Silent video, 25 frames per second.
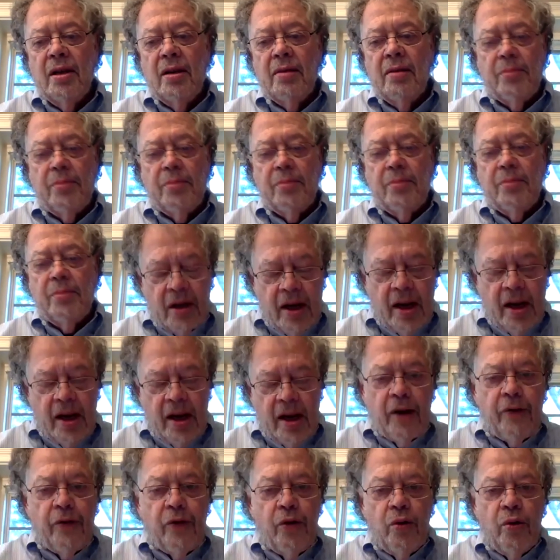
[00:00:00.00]
but
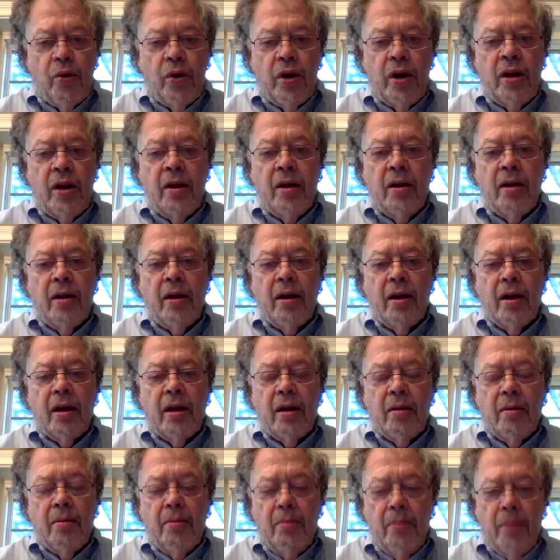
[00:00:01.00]
now 40
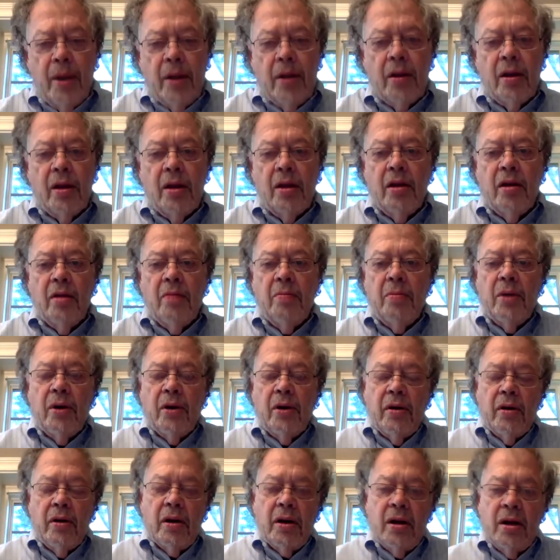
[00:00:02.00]
million
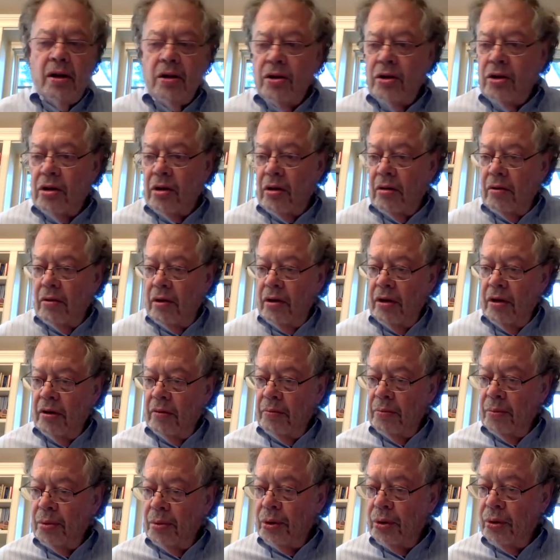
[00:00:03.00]
Americans are
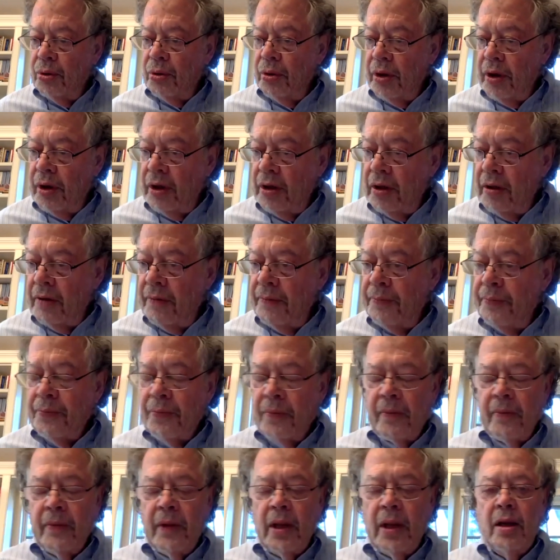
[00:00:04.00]
unemployed.
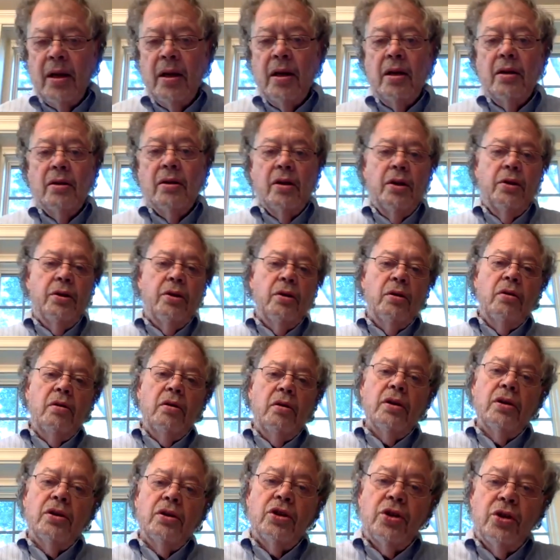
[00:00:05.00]
The third
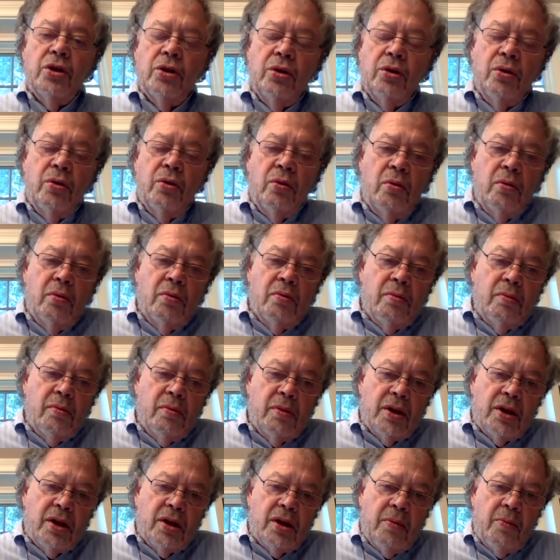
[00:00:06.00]
issue,
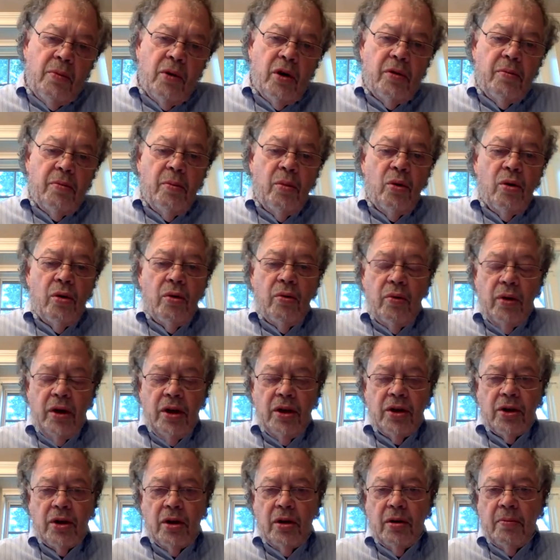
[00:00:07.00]
somewhat more
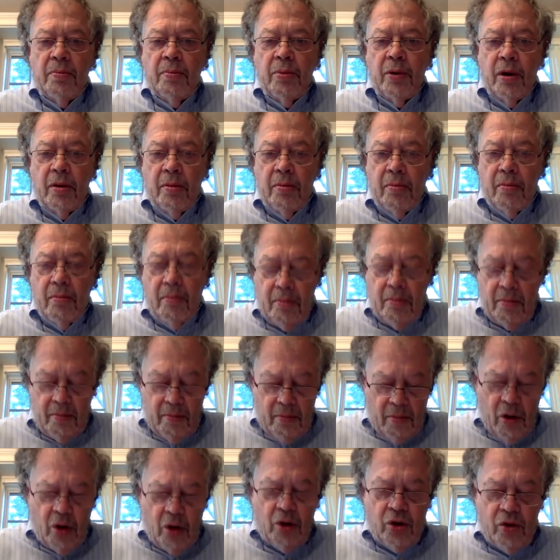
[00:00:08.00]
recent, but
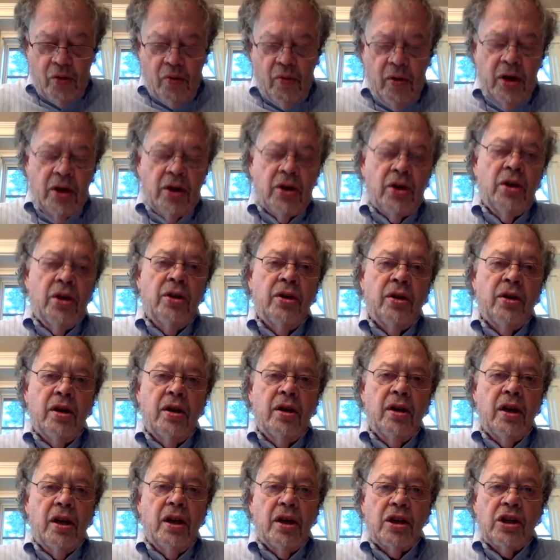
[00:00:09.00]
most recent
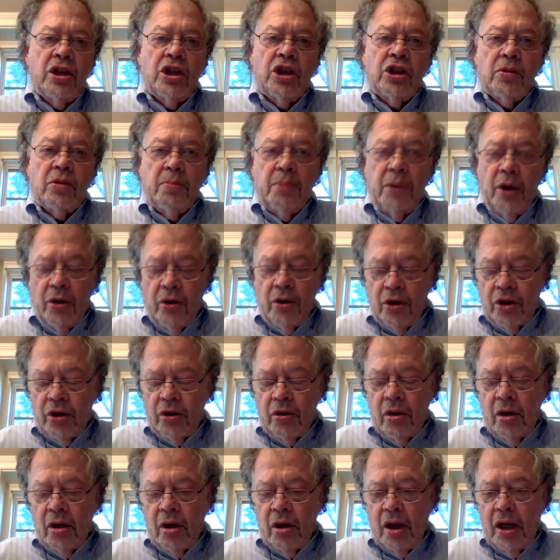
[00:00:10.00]
in an
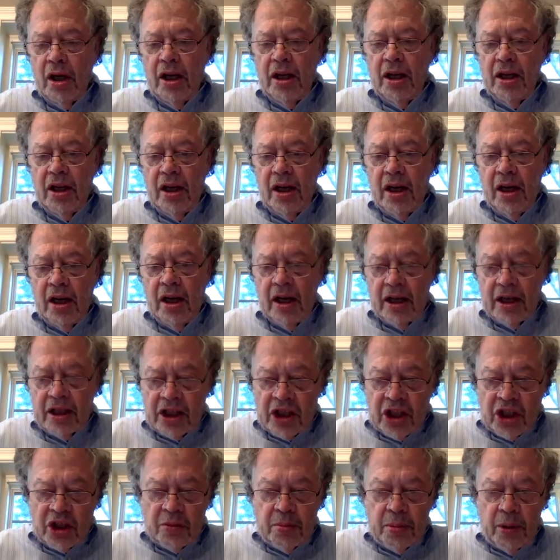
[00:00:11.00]
exposure
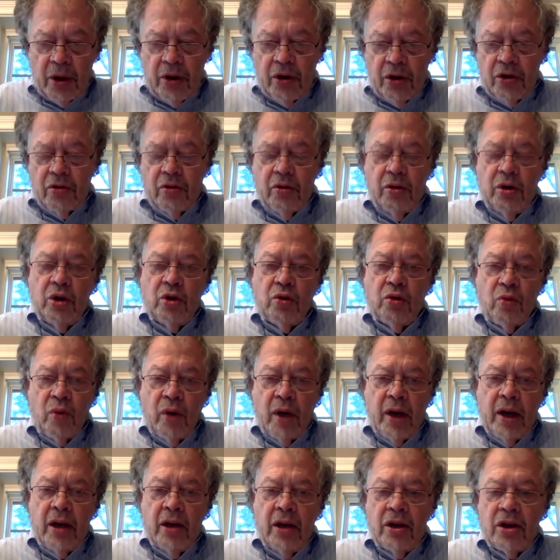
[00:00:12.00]
is
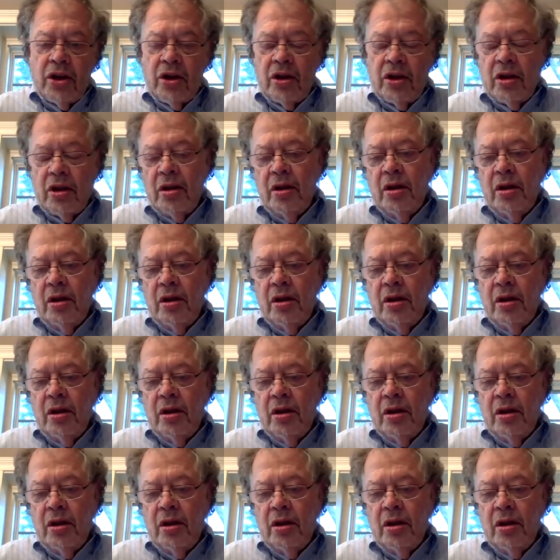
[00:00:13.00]
race.